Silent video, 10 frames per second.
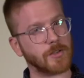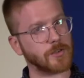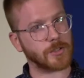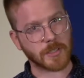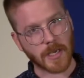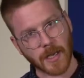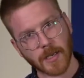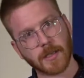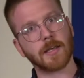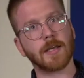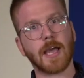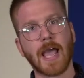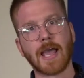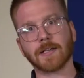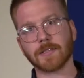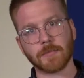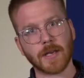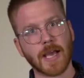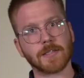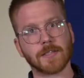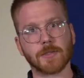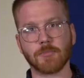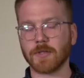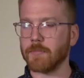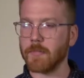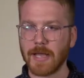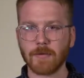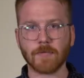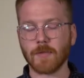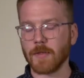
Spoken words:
You're just kind of adding some niceness, but the main